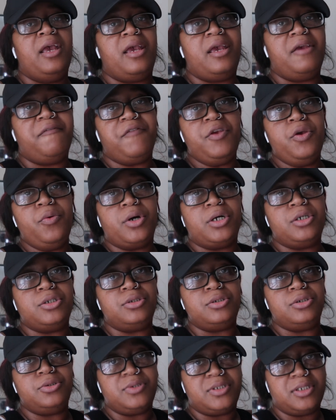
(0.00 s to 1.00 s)
If you are
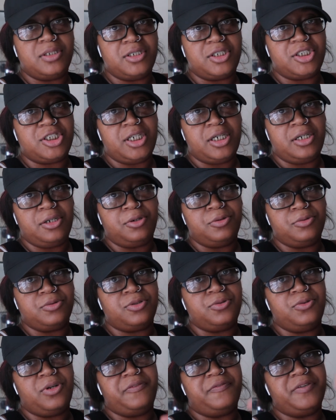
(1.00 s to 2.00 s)
new to this channel,
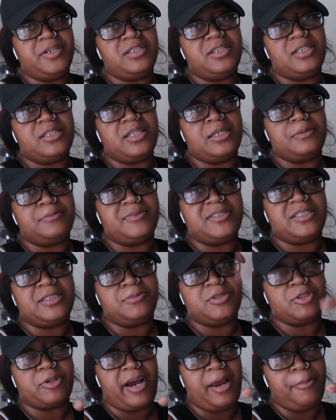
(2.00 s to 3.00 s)
do not forget to hit that
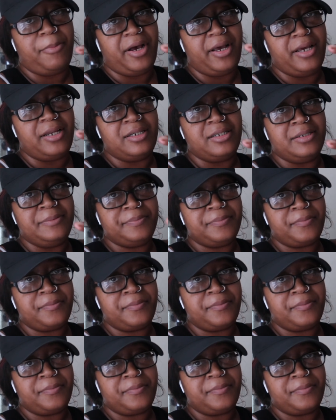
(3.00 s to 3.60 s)
subscribe button.